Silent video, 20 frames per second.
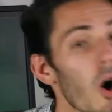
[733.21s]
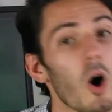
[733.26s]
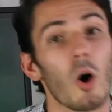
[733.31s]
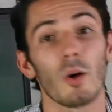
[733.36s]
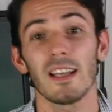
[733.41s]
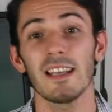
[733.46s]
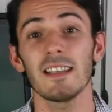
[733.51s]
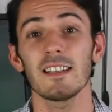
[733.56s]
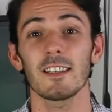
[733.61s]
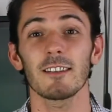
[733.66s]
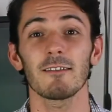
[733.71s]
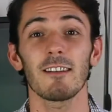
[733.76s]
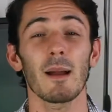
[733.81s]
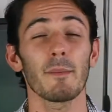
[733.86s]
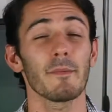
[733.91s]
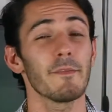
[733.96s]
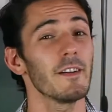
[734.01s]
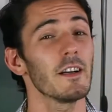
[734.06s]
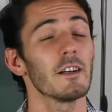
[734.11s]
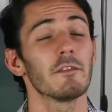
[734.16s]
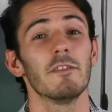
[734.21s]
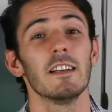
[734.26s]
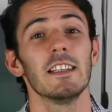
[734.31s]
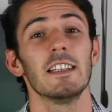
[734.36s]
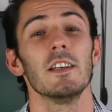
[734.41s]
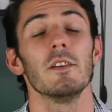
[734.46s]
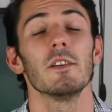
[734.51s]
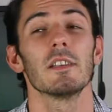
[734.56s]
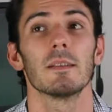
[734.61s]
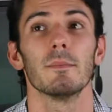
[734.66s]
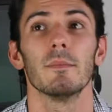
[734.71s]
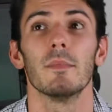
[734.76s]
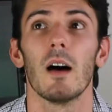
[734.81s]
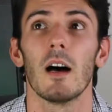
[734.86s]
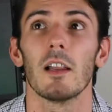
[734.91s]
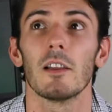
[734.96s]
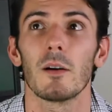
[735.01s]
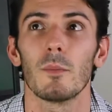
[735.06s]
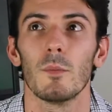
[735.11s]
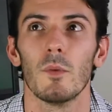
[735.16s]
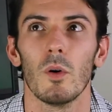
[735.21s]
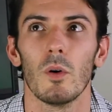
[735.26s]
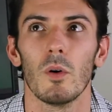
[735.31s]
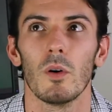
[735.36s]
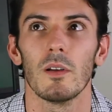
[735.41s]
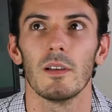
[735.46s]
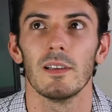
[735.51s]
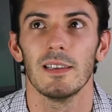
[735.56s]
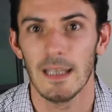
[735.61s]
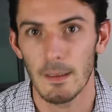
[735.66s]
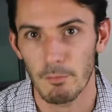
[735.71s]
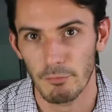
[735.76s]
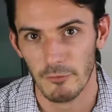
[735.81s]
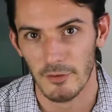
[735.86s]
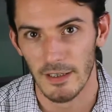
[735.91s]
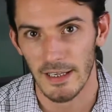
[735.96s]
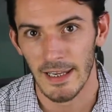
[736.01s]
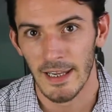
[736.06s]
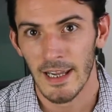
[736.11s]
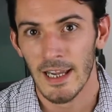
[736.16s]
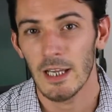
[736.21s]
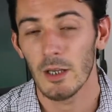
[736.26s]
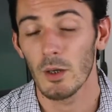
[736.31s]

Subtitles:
On Instagram, feel free to use them a lot more liberally.